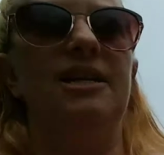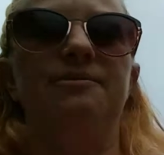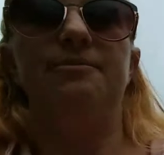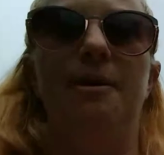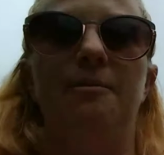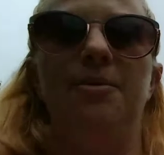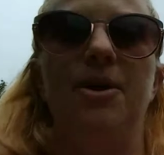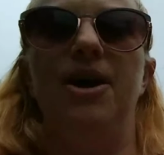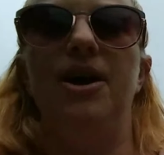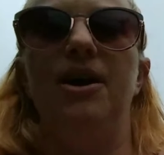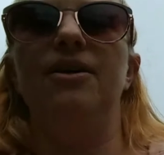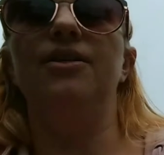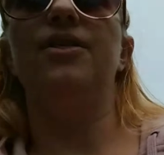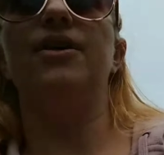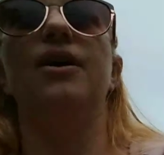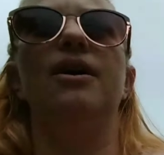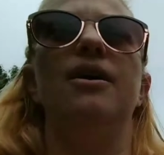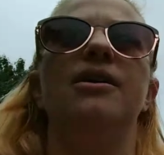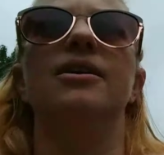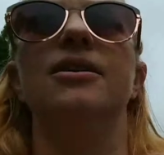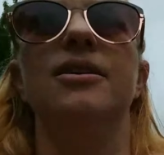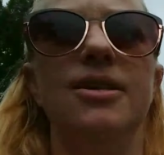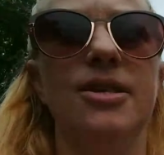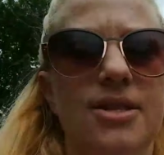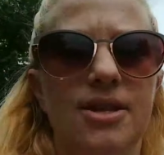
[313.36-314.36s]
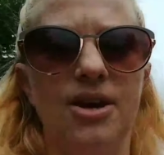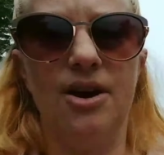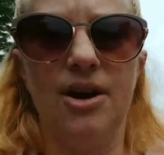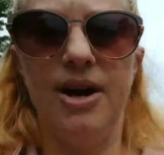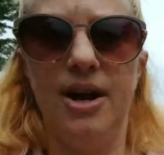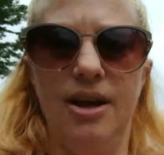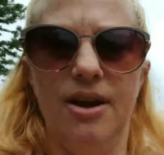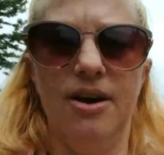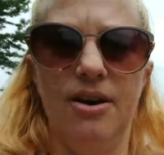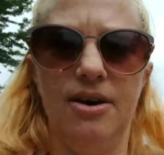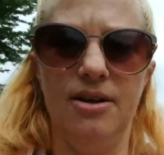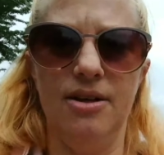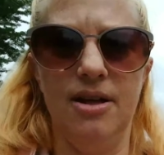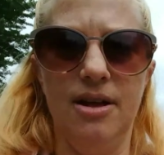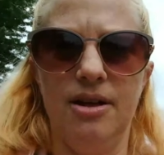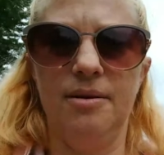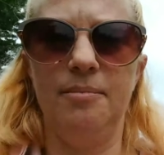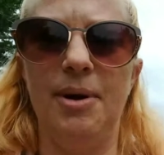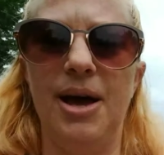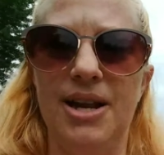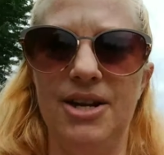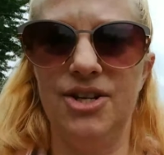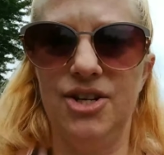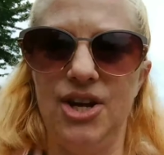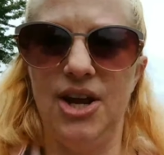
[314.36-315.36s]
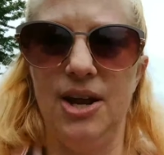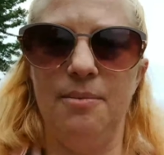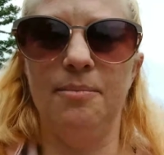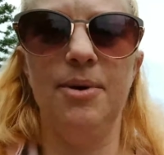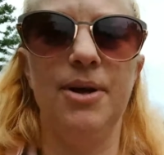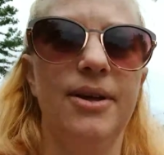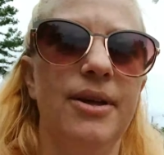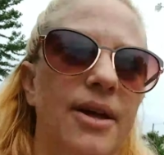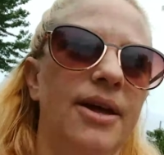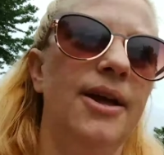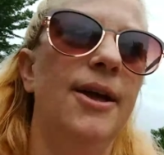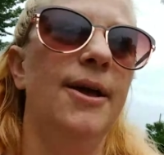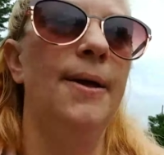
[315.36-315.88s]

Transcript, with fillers: catch my breath. Sorry, y'all. I'm out of shape.